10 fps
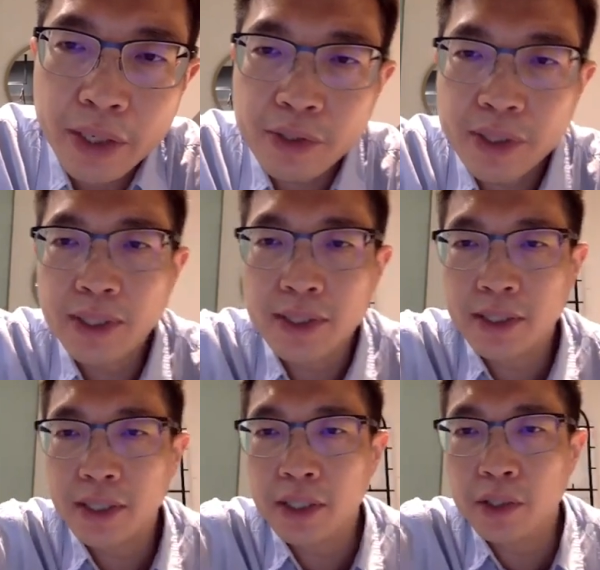you see the
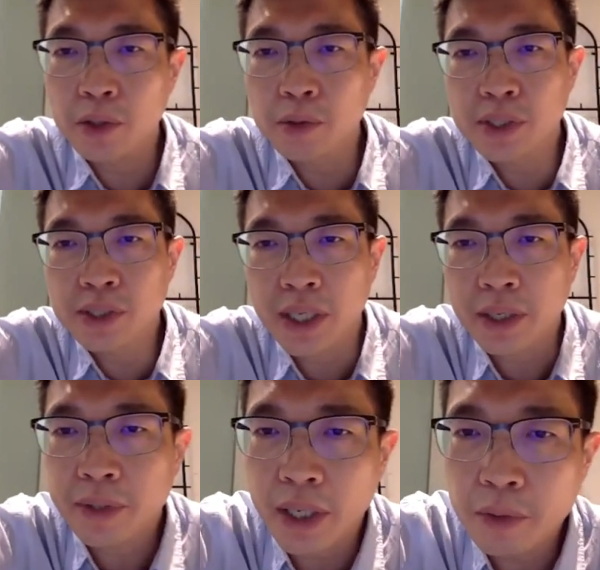steatosis
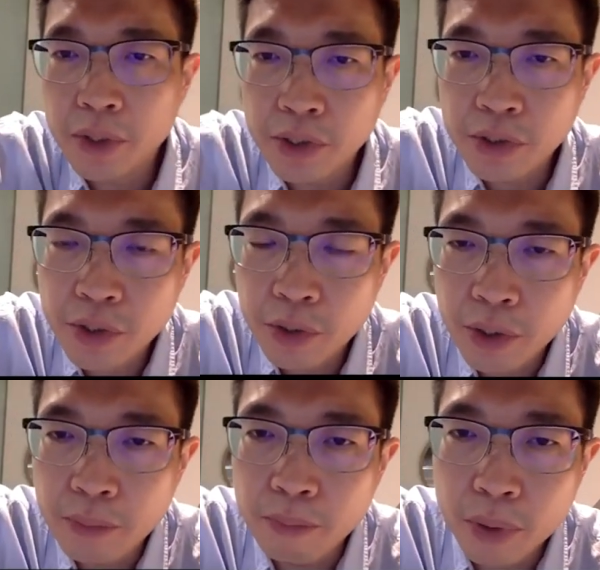area, which is shown
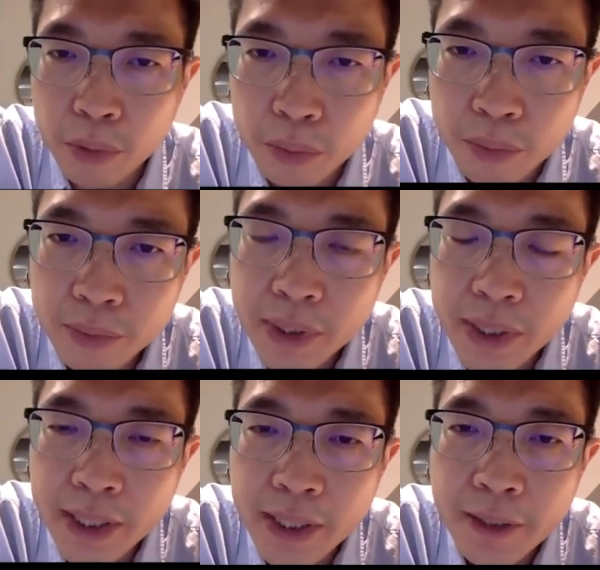in blue,
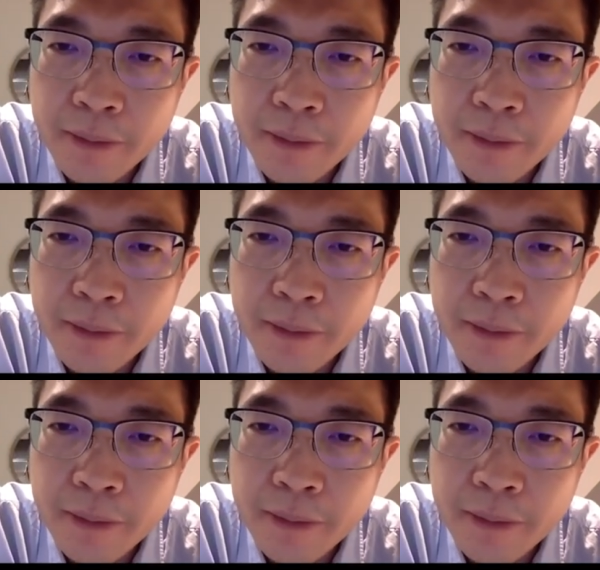okay?